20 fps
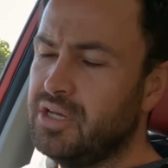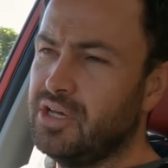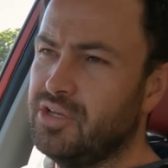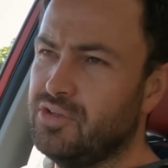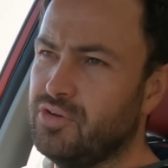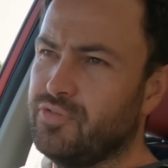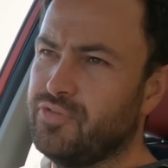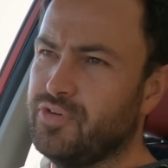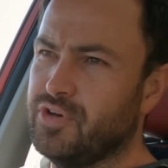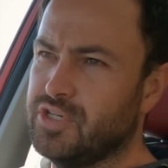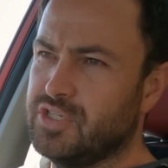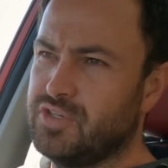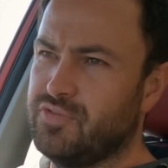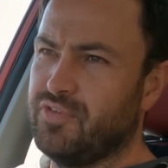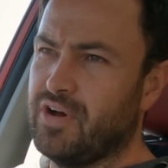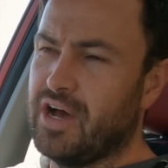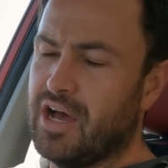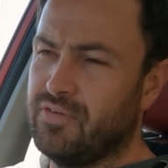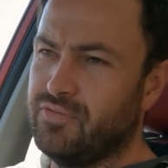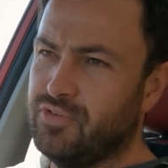in your first
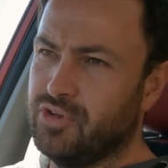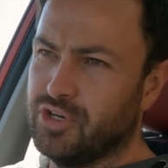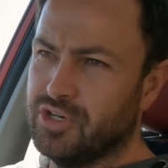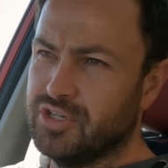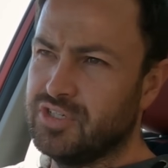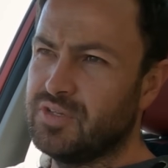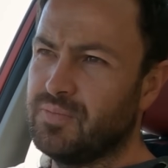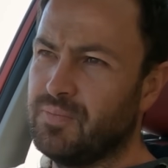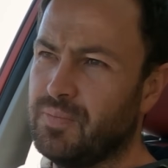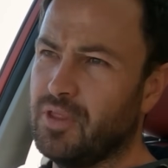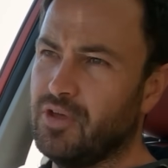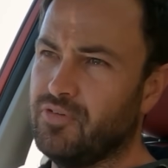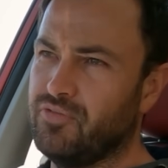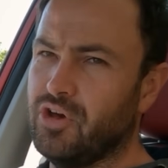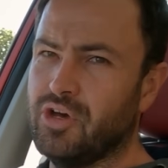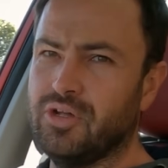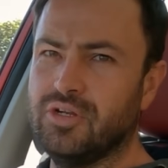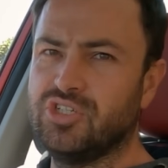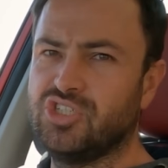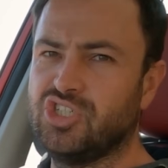5 years of
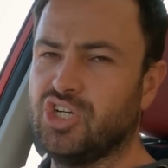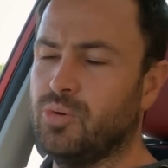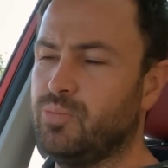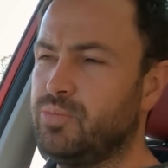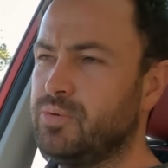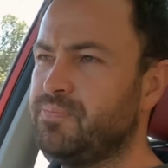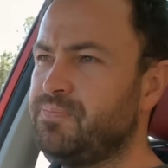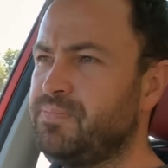ownership.